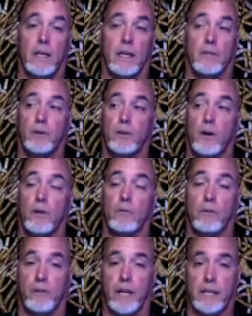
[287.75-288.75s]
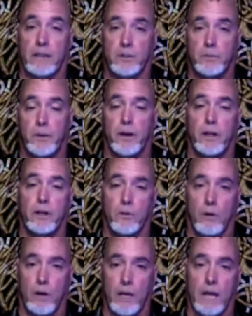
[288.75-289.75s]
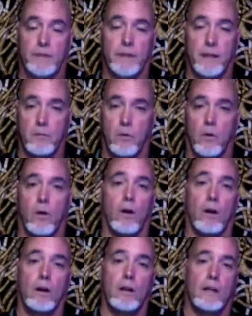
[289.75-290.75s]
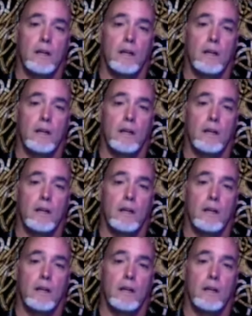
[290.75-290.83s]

And if you don't reflect the spirit, you are nothing more